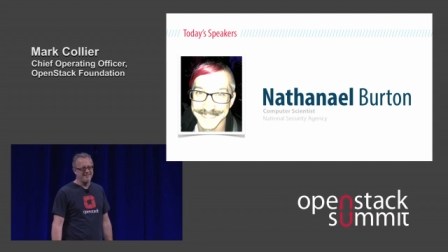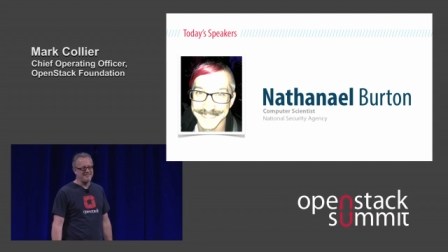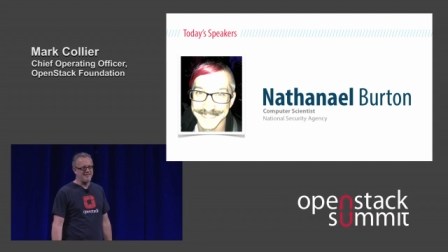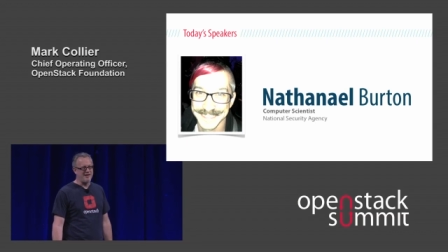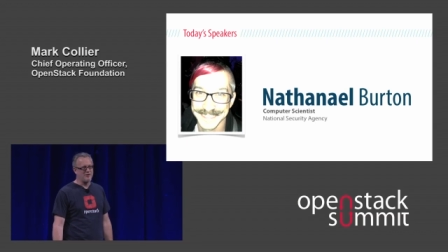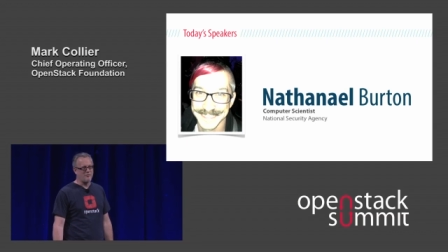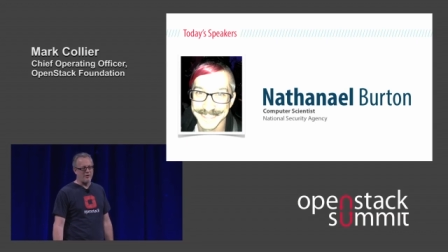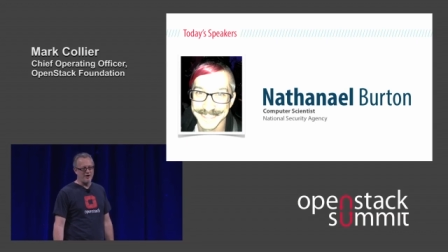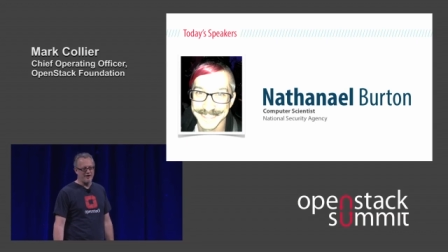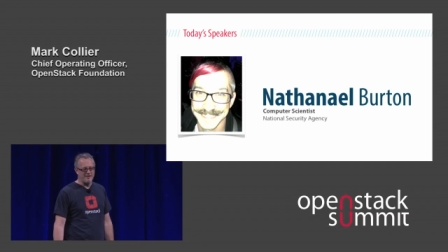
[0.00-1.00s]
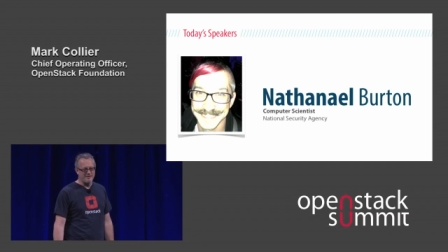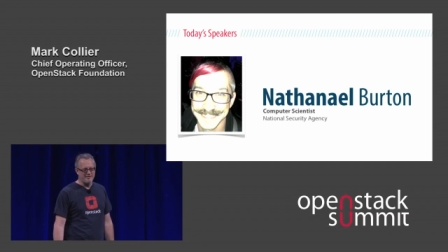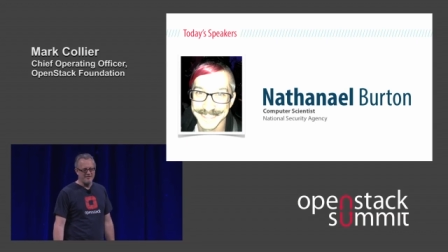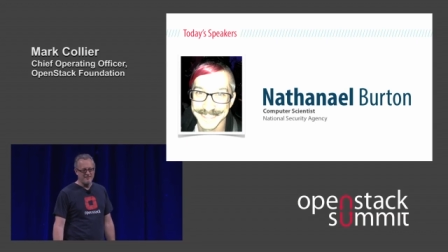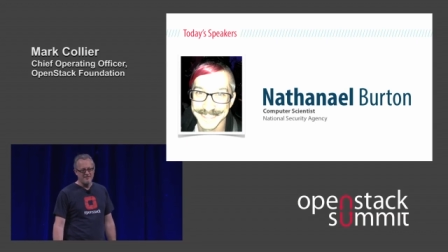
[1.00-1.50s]
Nathaniel Burton,
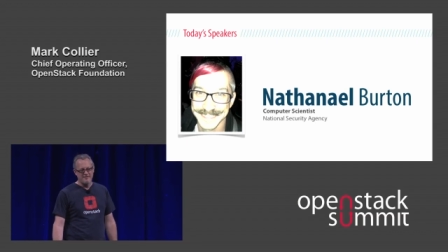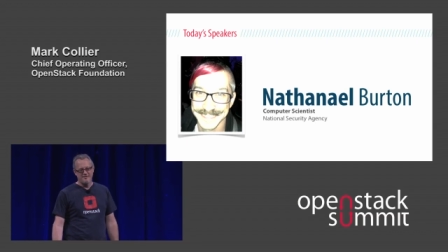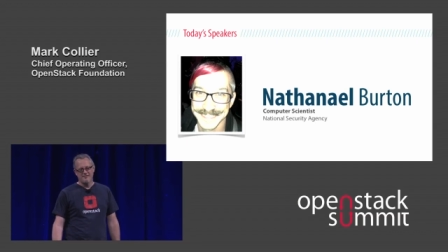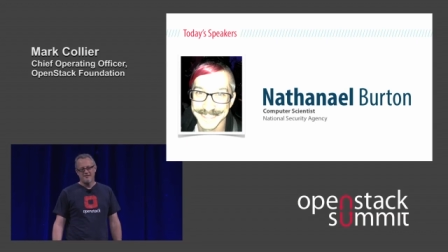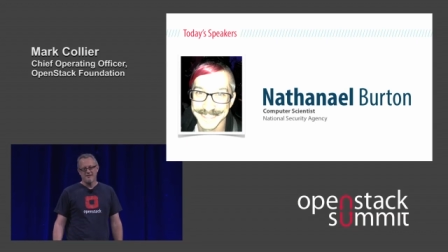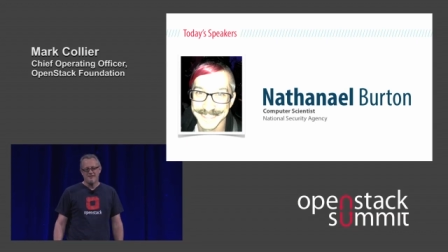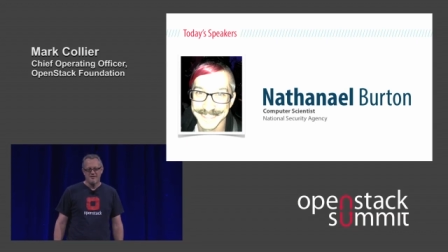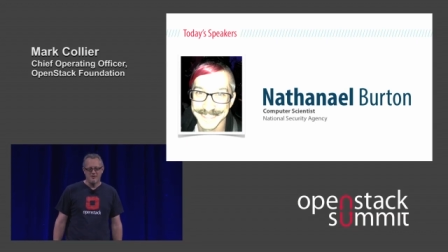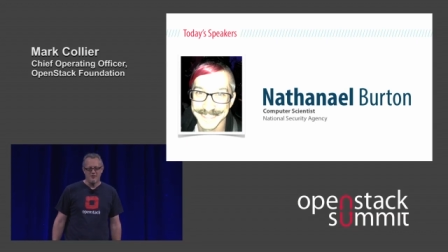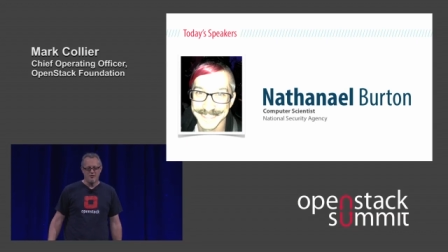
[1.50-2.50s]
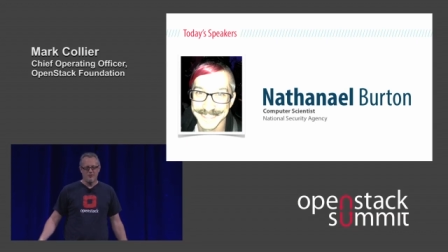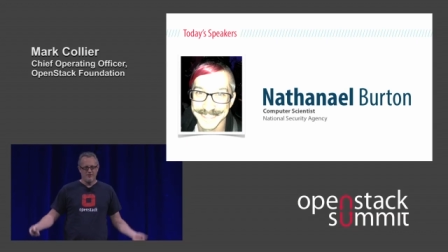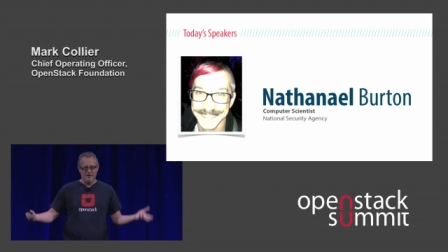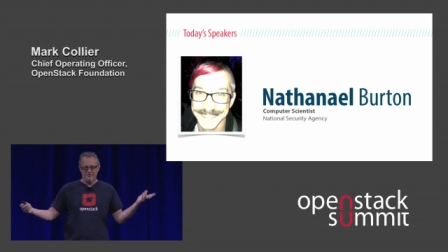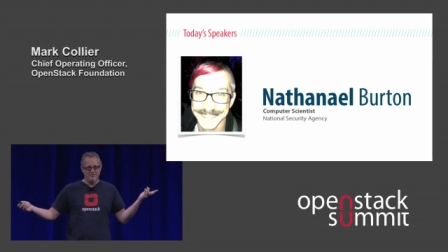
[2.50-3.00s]
who, you
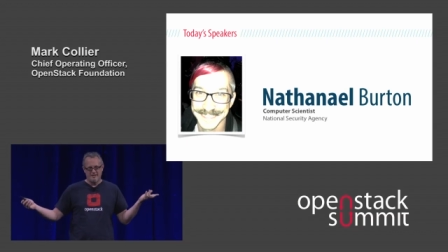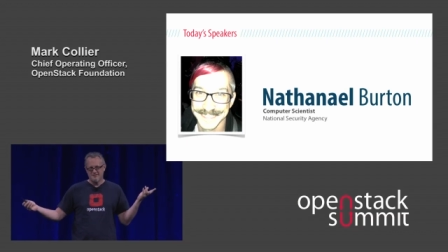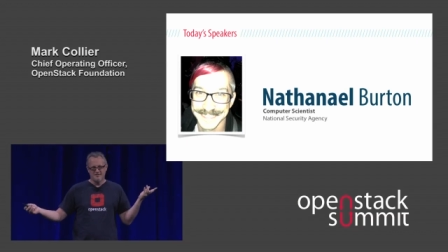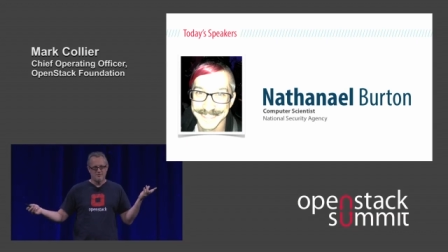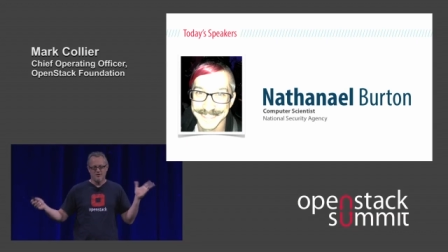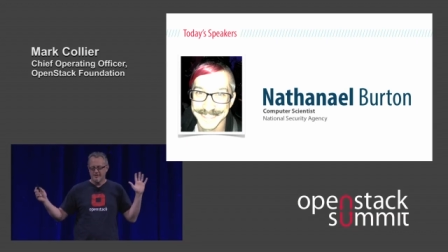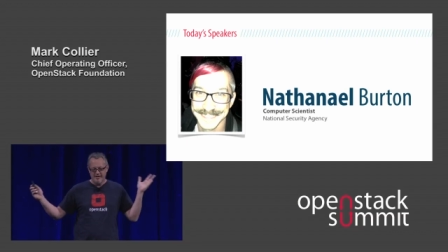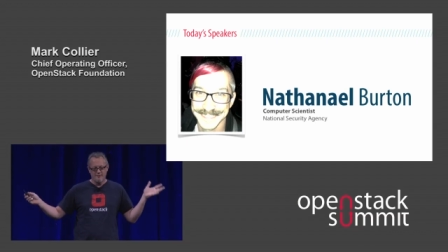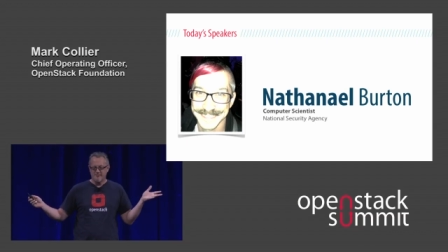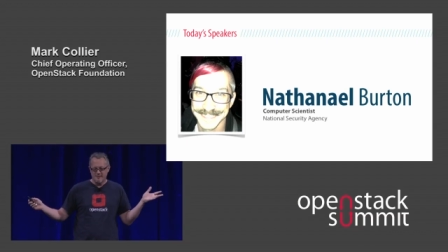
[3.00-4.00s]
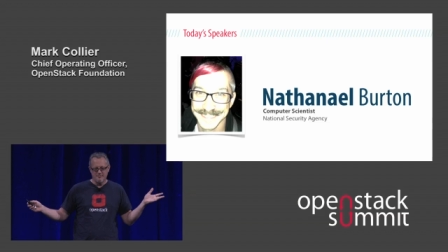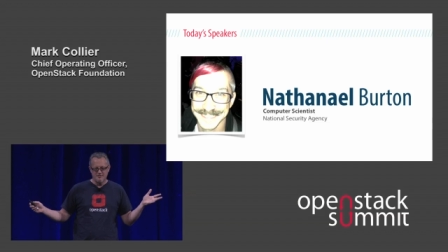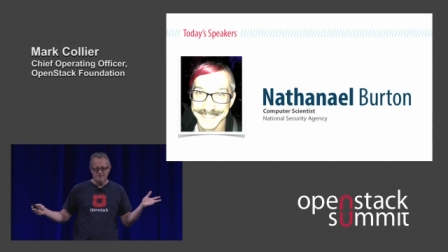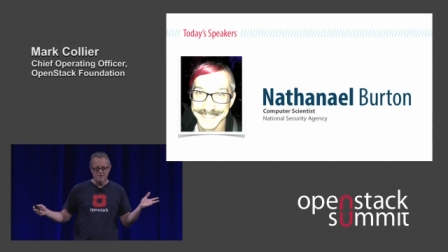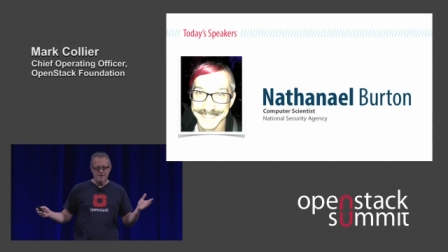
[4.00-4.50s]
know, if that's his real name, I, am
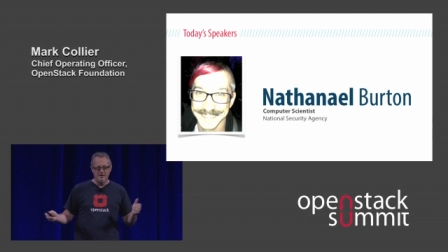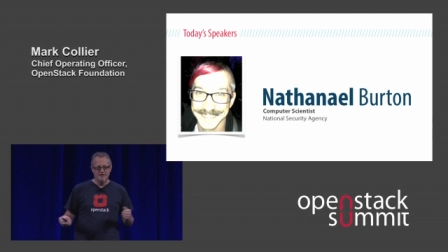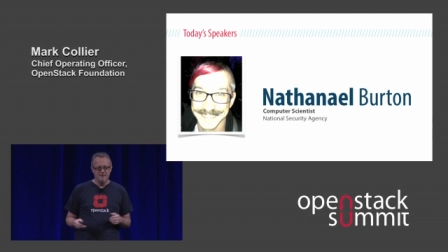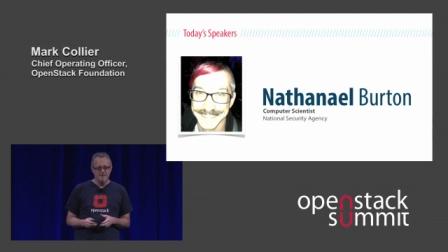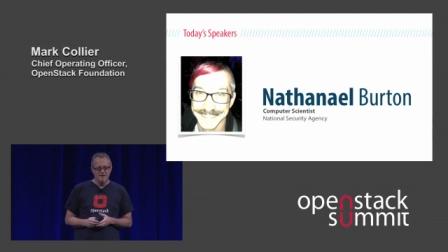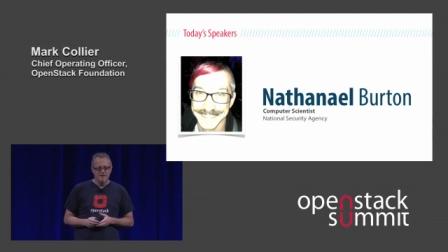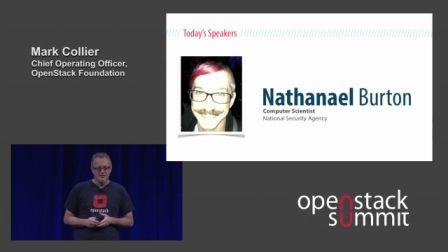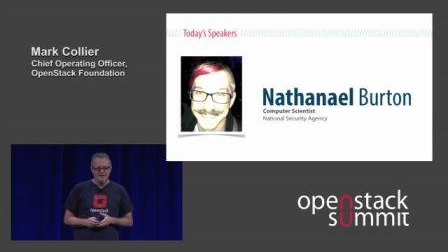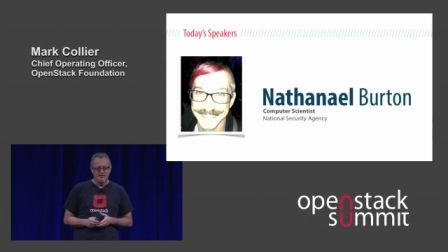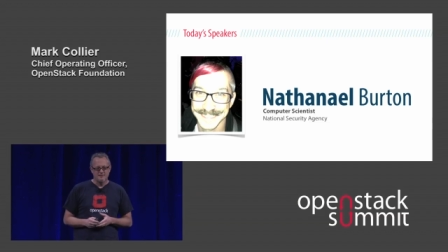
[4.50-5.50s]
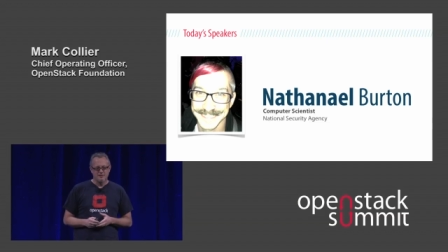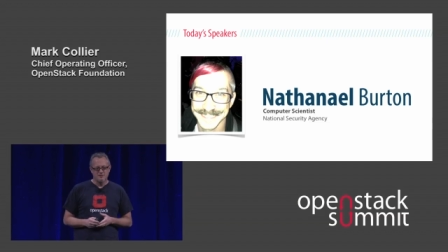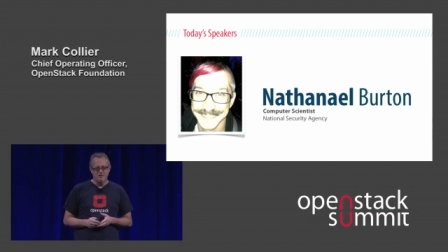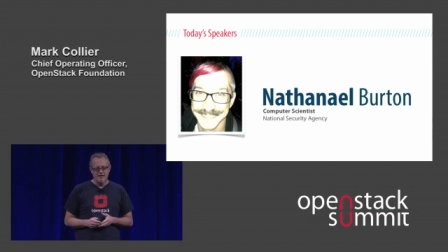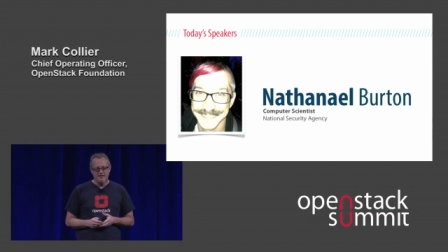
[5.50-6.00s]
assuming it's
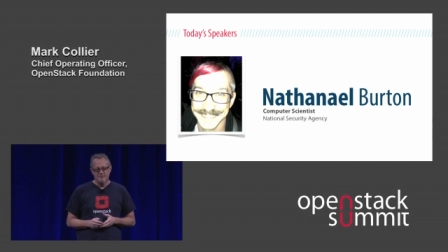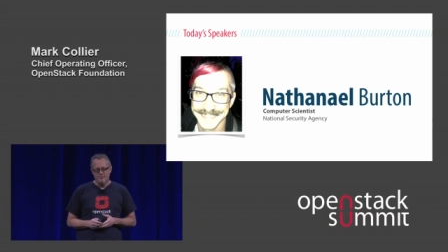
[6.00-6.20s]
legit.